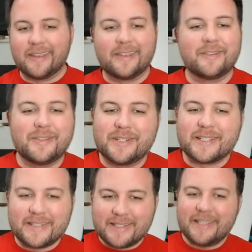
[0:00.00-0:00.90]
you
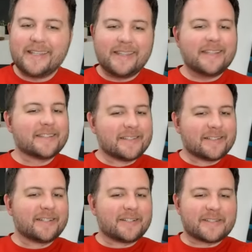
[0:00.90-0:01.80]
just see these
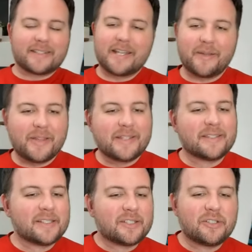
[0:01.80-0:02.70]
little step, these
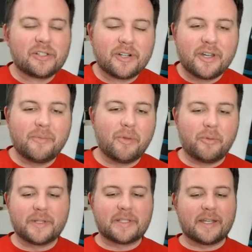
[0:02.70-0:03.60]
little learning
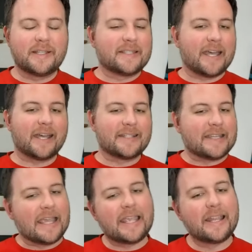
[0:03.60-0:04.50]
moments that he's had,
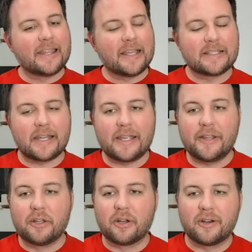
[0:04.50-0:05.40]
taking things that
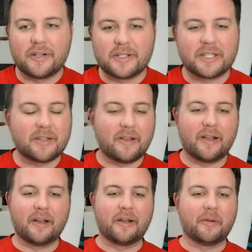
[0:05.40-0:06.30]
he learned,
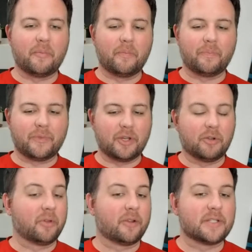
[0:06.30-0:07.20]
you
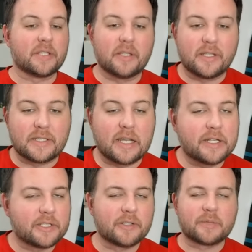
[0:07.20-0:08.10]
know, whether it's in his
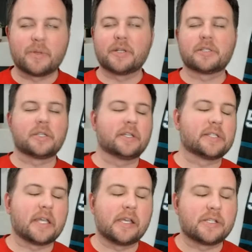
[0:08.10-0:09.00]
NHL experience and
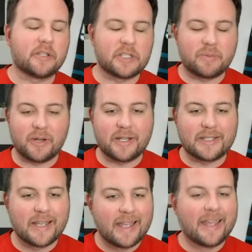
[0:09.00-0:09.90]
his AHL experience,